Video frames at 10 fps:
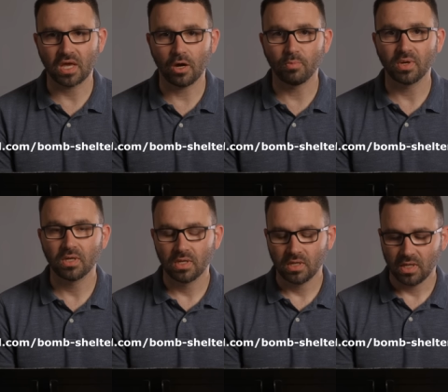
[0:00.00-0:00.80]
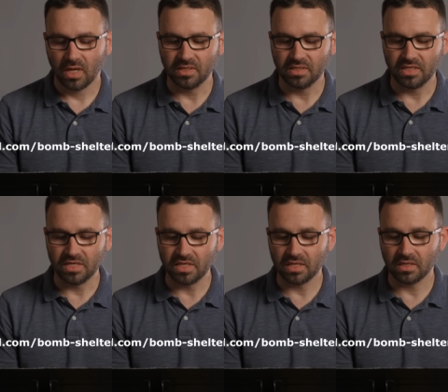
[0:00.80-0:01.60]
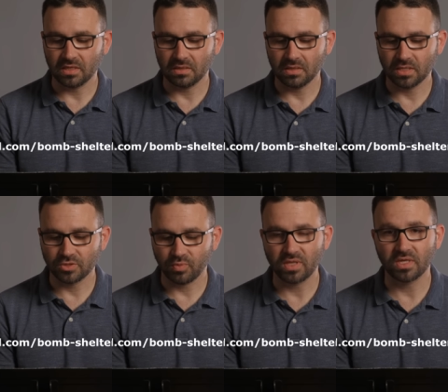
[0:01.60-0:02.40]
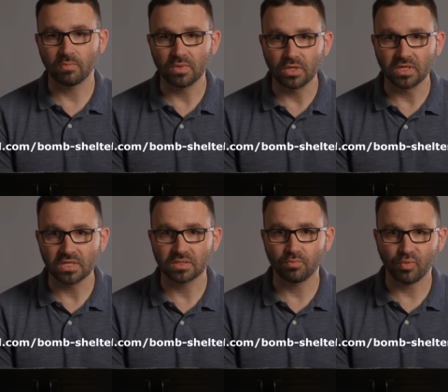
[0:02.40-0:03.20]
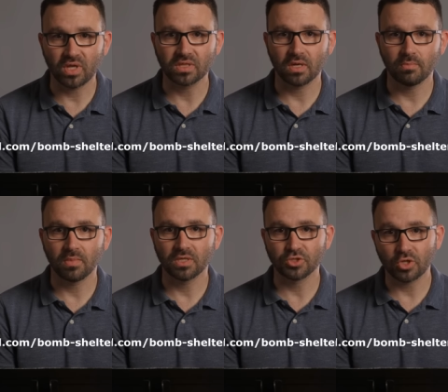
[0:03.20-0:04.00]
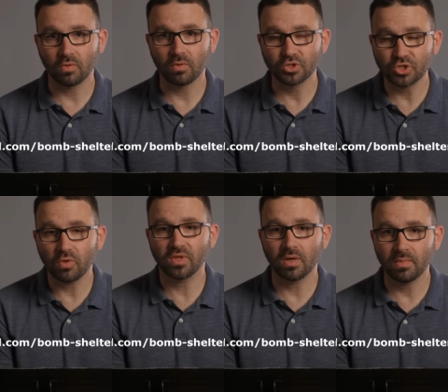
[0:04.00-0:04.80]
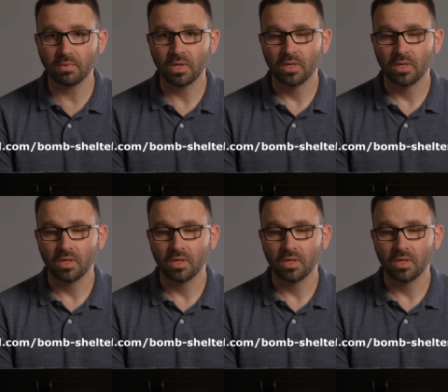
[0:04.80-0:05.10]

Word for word: help and needy Israeli communities and bring them and show show them